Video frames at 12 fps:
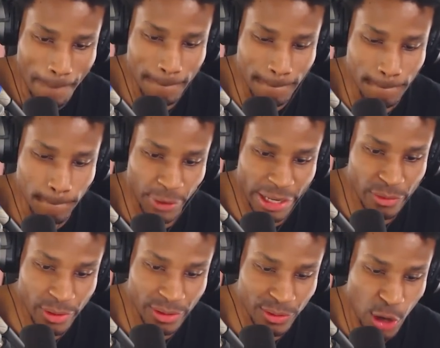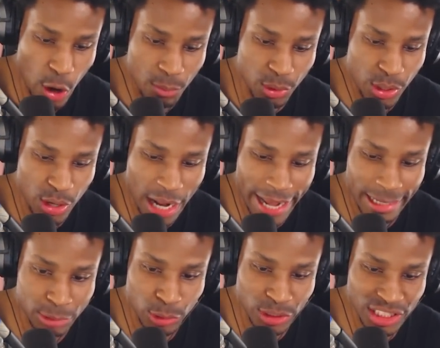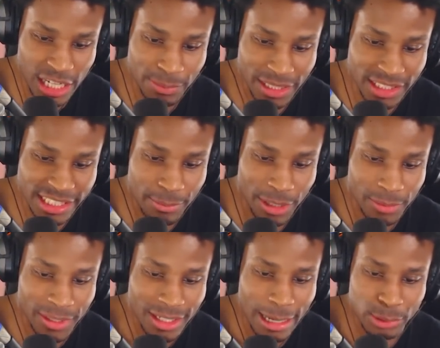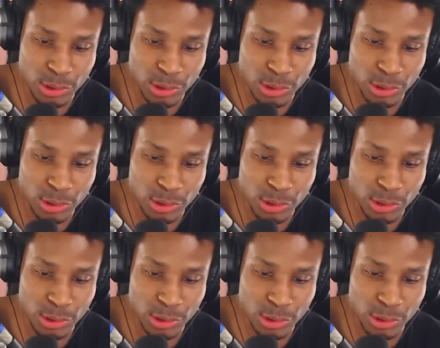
Mmm. Wait, wait. Nope. No, no, no. I, am switching it up this time, baby.